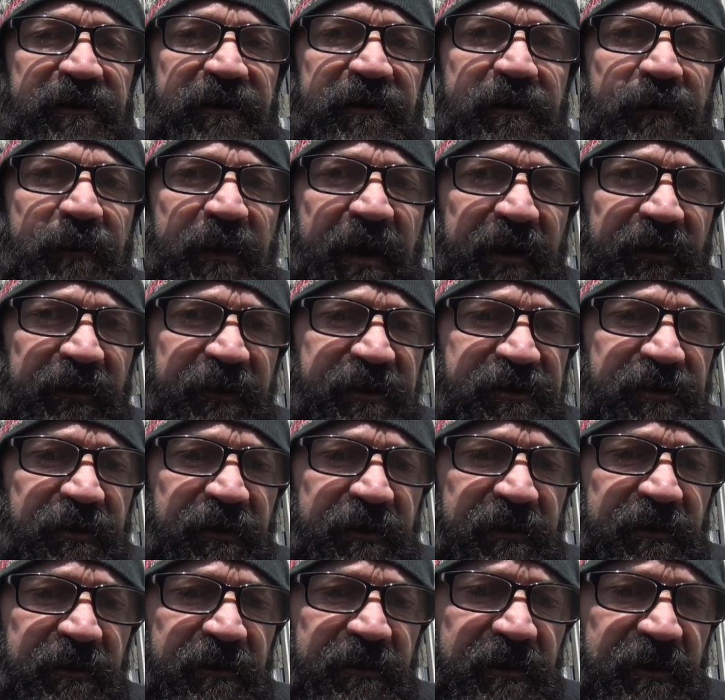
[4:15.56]
than the battery's
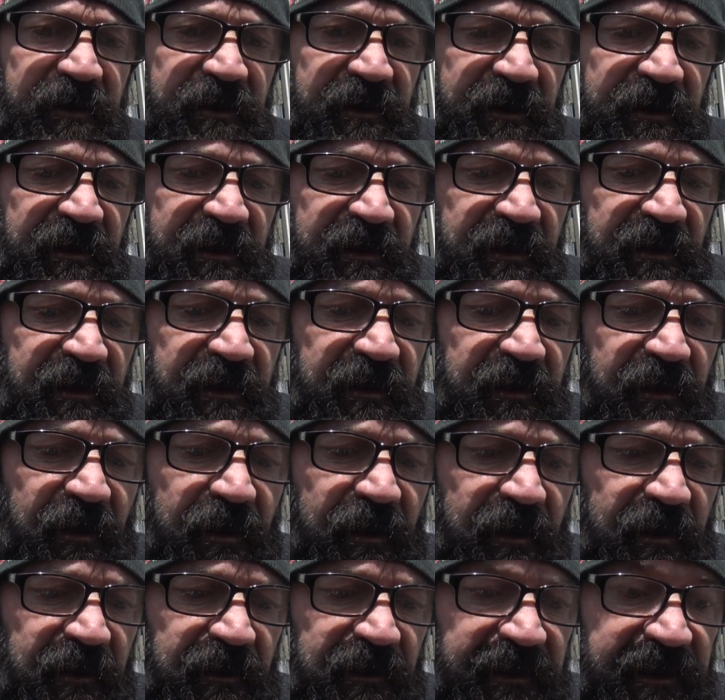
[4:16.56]
going to uh,